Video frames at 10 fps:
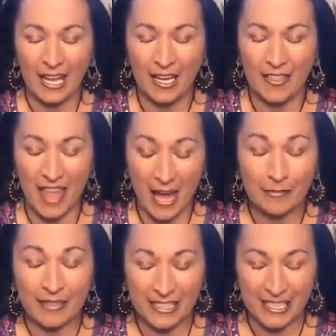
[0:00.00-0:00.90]
That
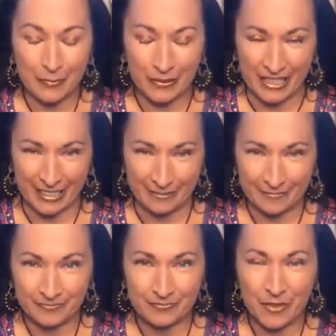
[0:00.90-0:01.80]
Monday morning,
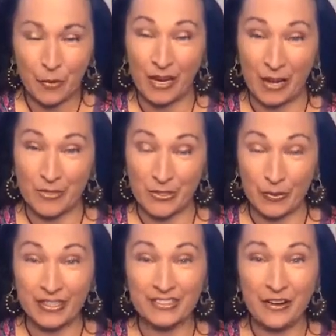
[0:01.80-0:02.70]
when I was
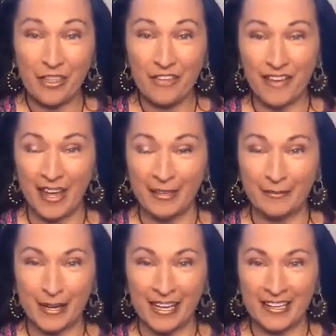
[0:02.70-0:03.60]
going to call the vet,
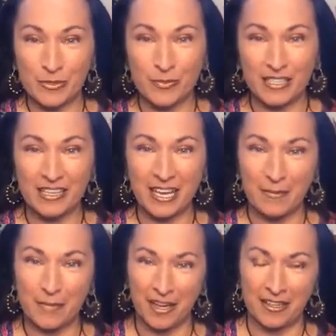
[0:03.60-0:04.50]
my husband came
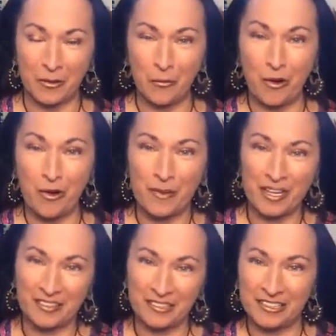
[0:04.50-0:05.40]
in and woke me
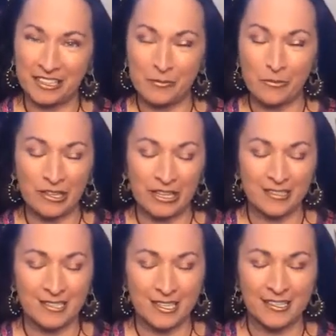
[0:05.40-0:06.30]
early in the morning and
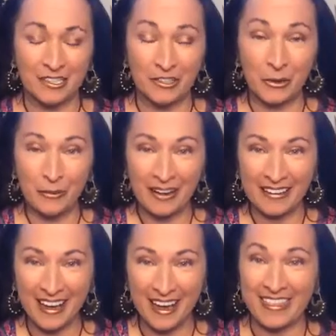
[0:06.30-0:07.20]
said, "You know what?
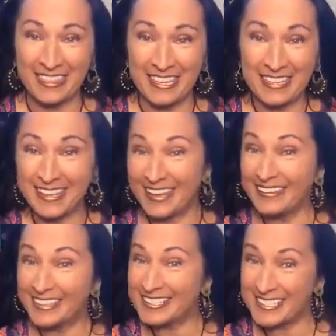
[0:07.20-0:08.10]
I think
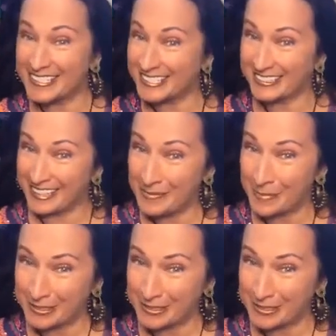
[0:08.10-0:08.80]
Kalyx is in labor.